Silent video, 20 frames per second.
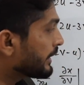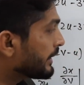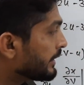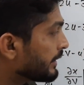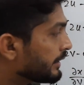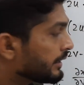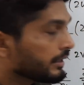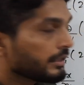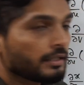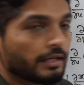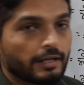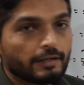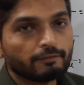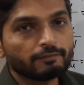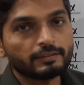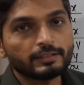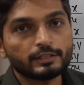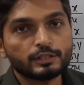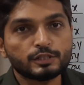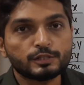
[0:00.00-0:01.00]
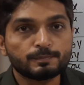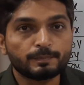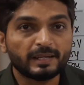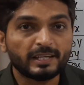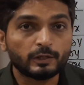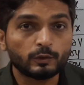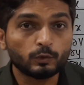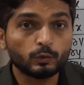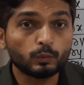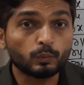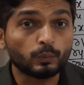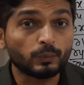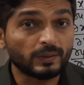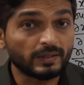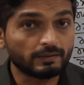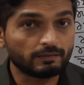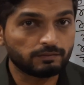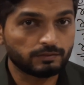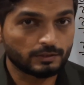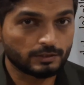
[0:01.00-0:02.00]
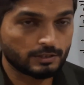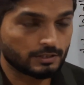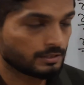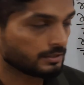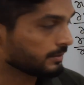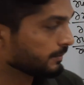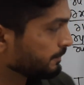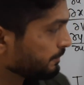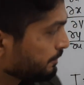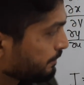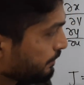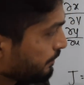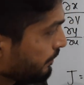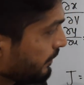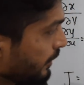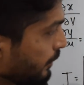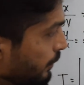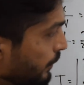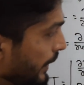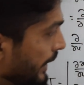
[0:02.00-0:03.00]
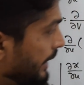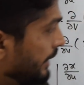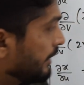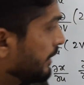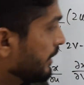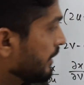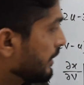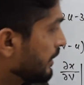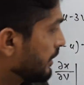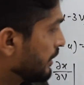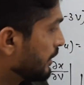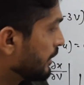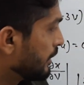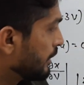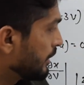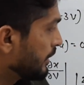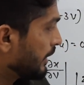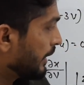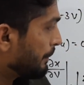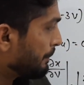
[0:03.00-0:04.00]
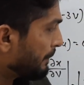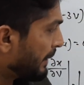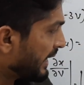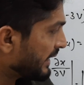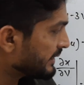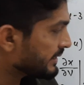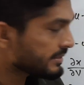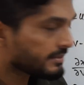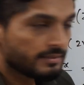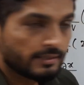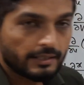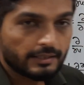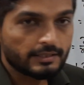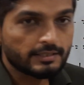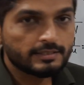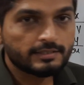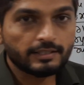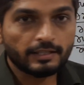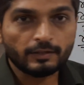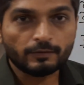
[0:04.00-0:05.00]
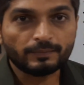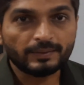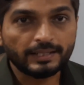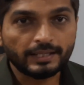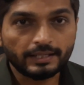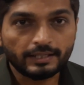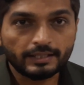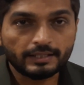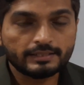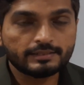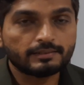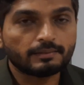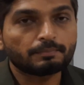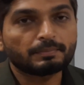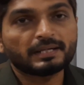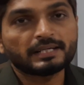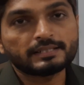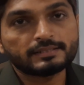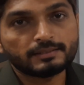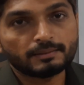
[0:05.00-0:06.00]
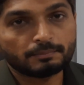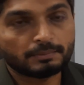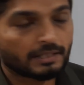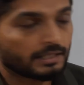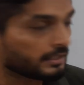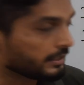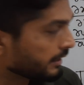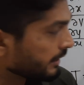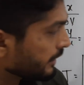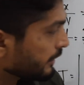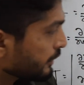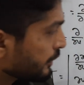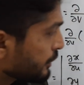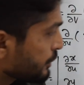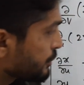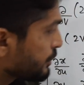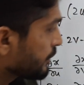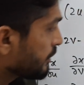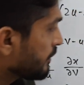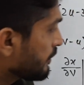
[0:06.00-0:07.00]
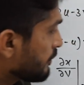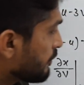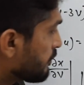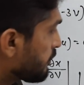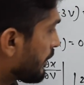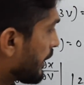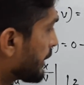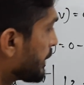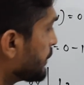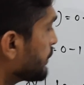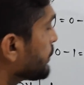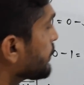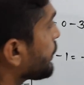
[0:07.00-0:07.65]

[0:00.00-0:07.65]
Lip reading: integrate with respect to v first. V. Minus sign is there, we can take separate integration. 5